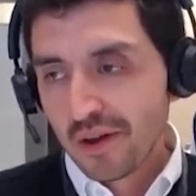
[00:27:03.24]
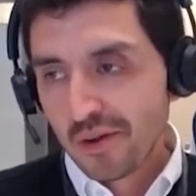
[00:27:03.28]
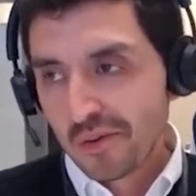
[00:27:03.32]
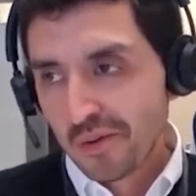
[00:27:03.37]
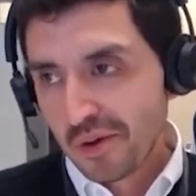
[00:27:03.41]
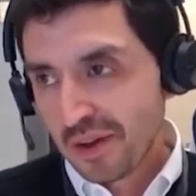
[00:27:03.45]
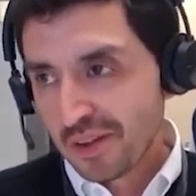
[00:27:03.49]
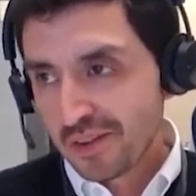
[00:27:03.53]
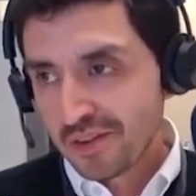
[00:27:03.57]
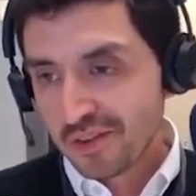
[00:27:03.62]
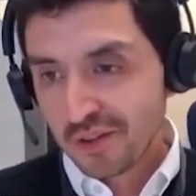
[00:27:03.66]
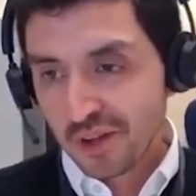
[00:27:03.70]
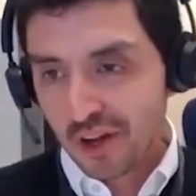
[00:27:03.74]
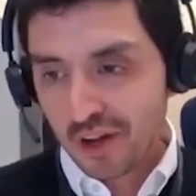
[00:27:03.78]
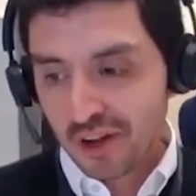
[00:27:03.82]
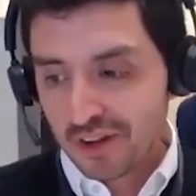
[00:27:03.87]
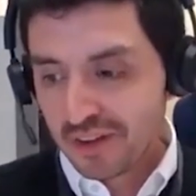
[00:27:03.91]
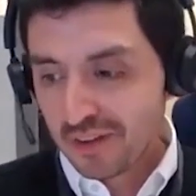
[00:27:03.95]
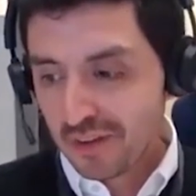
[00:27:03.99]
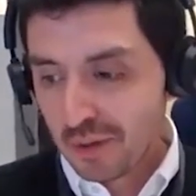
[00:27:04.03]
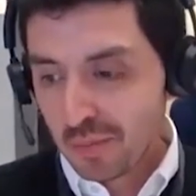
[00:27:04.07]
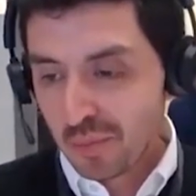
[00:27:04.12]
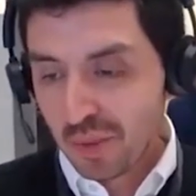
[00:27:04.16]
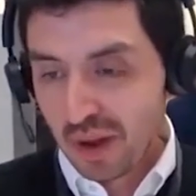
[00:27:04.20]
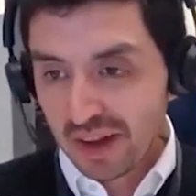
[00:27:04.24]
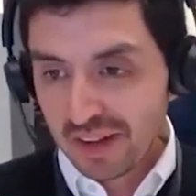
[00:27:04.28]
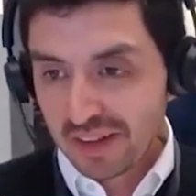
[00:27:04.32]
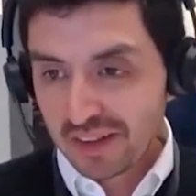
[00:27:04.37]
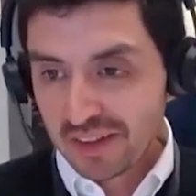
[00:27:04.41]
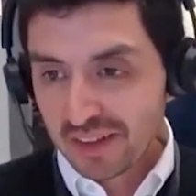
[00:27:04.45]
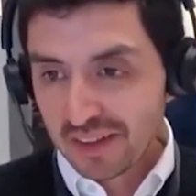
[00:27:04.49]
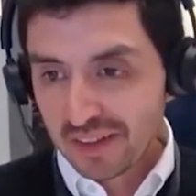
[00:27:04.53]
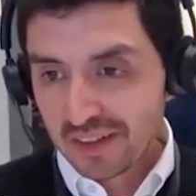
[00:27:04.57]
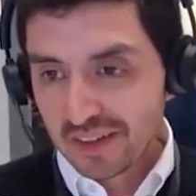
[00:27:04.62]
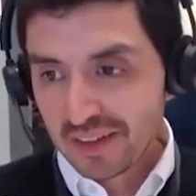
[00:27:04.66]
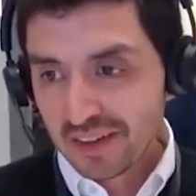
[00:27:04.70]
it's not a
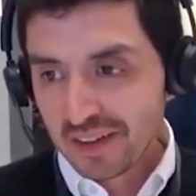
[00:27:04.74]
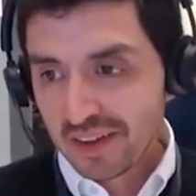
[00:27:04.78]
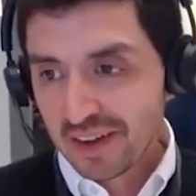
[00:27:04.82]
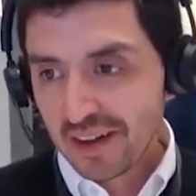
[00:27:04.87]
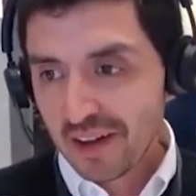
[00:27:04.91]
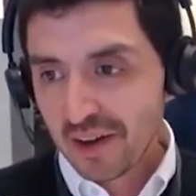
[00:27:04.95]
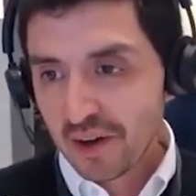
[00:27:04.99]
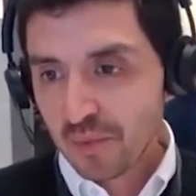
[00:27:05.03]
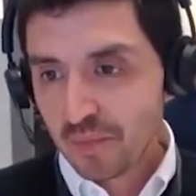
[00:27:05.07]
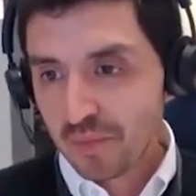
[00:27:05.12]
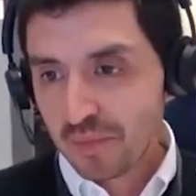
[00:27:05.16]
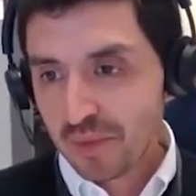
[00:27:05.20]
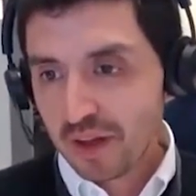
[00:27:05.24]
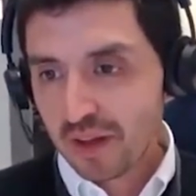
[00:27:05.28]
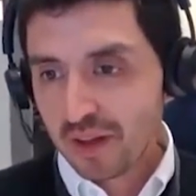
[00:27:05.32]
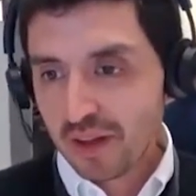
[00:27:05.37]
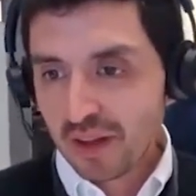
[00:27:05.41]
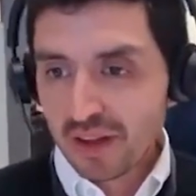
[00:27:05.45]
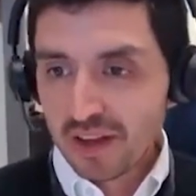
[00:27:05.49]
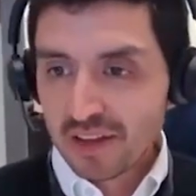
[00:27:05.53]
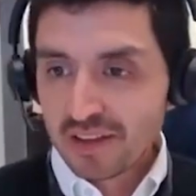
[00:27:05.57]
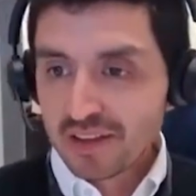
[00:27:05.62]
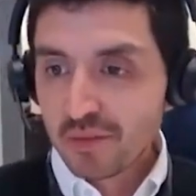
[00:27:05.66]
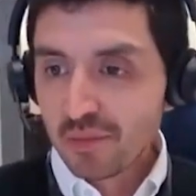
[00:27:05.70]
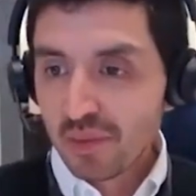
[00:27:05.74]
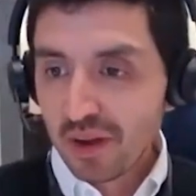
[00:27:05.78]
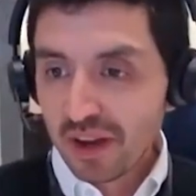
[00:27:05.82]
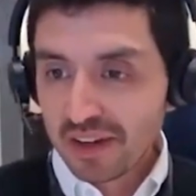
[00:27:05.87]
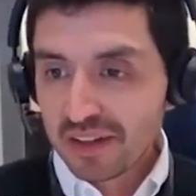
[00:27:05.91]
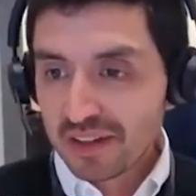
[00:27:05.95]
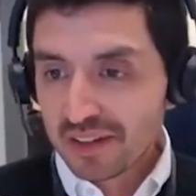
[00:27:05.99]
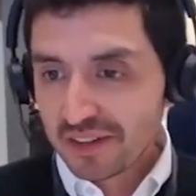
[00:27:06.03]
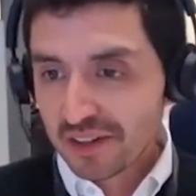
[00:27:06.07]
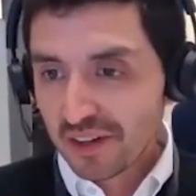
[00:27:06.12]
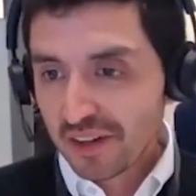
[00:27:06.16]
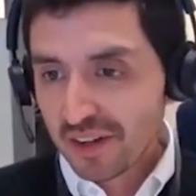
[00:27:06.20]
binding. It is a
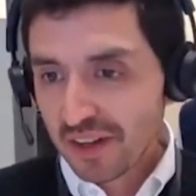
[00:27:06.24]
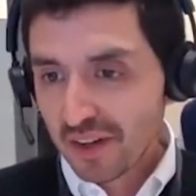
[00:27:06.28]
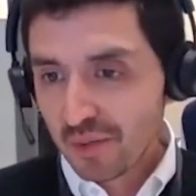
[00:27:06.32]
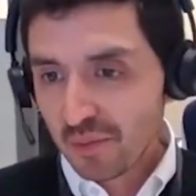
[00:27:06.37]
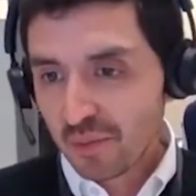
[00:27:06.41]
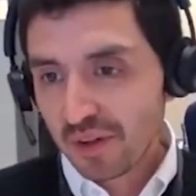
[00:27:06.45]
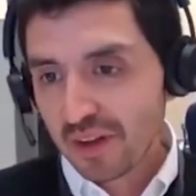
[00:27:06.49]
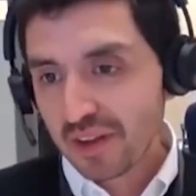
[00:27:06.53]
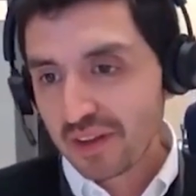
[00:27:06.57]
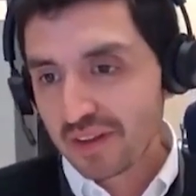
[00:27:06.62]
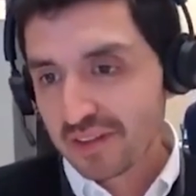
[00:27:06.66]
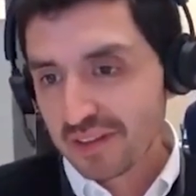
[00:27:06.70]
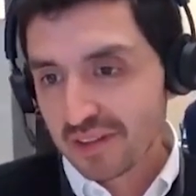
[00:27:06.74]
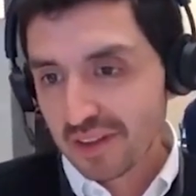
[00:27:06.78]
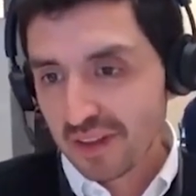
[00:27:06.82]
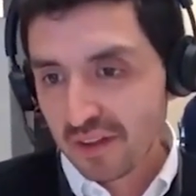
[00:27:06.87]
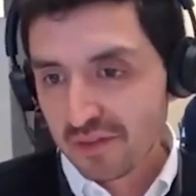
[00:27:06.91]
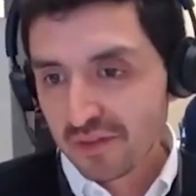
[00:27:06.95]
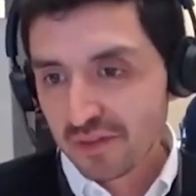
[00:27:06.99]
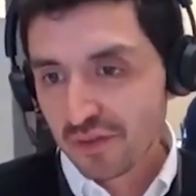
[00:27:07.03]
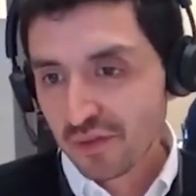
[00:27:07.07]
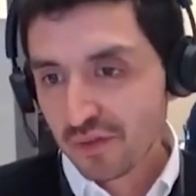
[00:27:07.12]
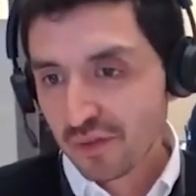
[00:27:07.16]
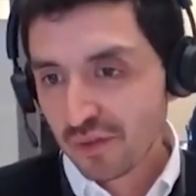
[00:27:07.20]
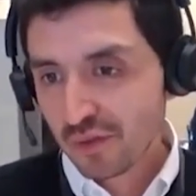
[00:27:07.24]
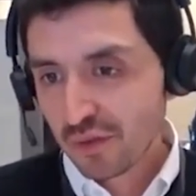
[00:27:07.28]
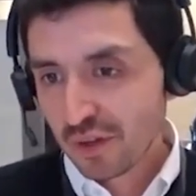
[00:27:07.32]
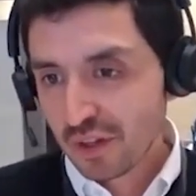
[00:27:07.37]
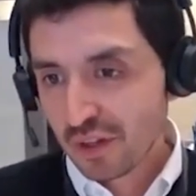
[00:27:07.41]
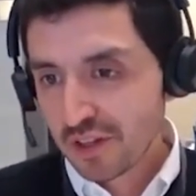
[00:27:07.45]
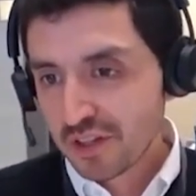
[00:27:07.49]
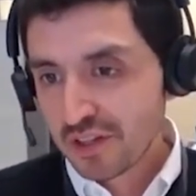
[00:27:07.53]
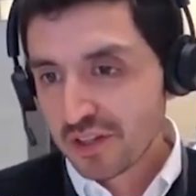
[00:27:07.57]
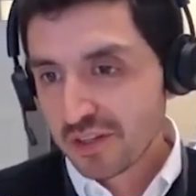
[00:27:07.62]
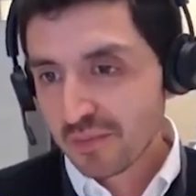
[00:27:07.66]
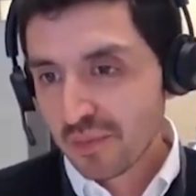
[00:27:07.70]
binding target, but it's left to
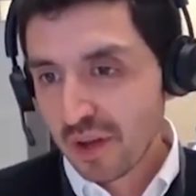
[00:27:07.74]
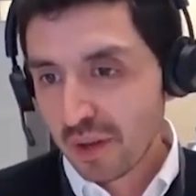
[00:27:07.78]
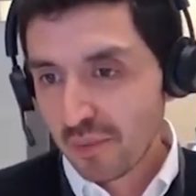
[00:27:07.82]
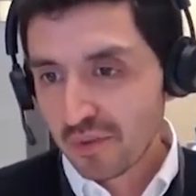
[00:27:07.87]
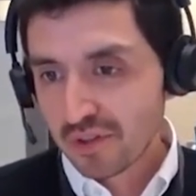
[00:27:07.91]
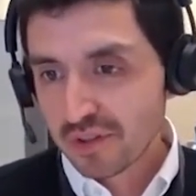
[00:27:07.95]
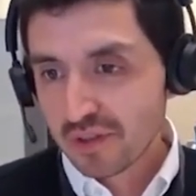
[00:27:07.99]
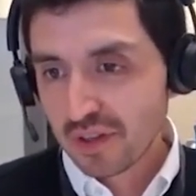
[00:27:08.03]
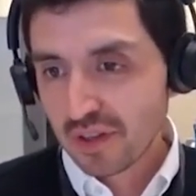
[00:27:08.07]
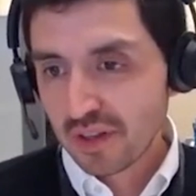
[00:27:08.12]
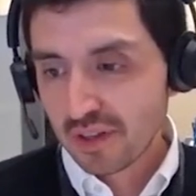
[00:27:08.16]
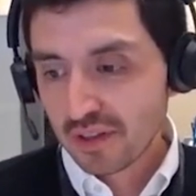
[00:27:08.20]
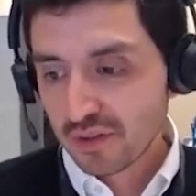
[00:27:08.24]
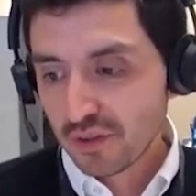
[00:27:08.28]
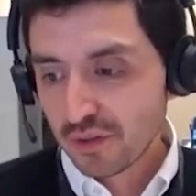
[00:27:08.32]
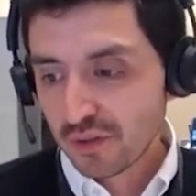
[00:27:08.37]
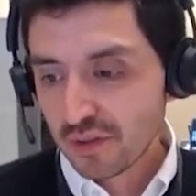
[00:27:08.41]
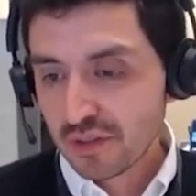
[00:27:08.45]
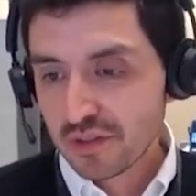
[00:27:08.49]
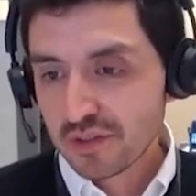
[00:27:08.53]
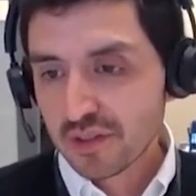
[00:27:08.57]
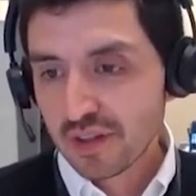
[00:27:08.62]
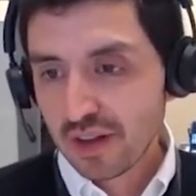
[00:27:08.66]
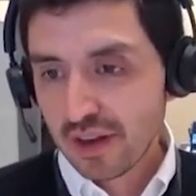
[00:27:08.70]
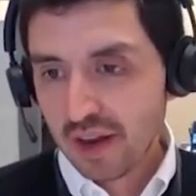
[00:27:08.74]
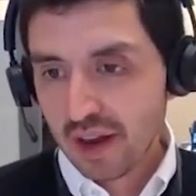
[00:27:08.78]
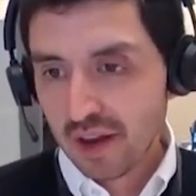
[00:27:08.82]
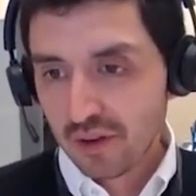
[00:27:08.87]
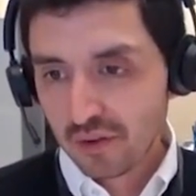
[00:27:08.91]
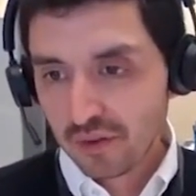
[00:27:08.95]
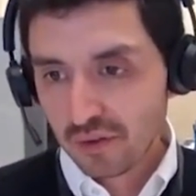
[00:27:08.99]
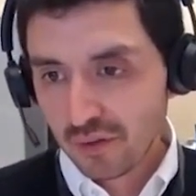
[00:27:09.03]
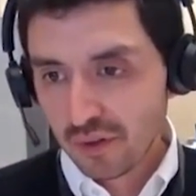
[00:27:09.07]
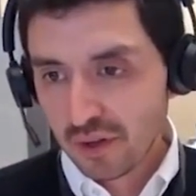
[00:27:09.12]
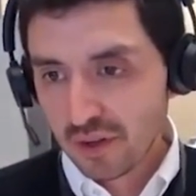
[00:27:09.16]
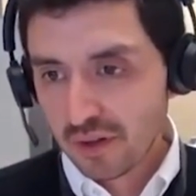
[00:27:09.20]
each member state to decide how
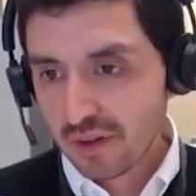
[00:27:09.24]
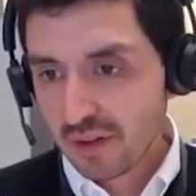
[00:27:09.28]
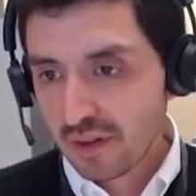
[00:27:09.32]
to do it,